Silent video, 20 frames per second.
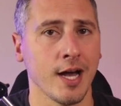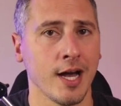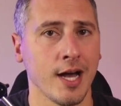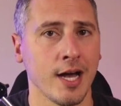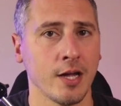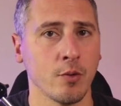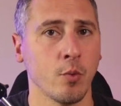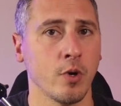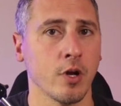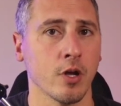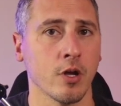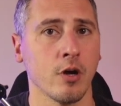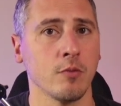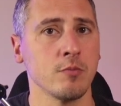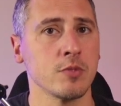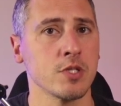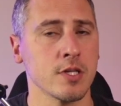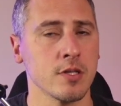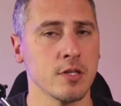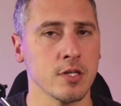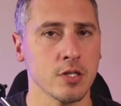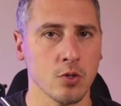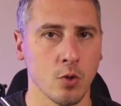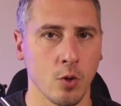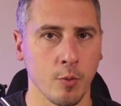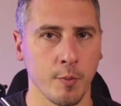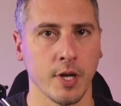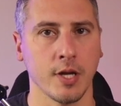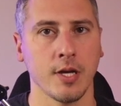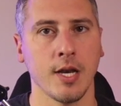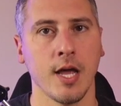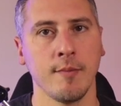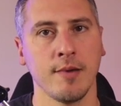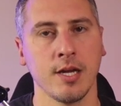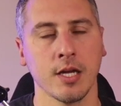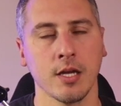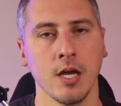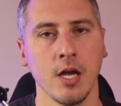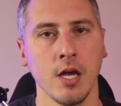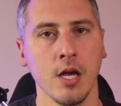on when it comes to this whole
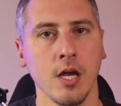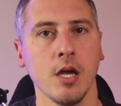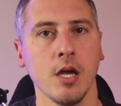pandemic,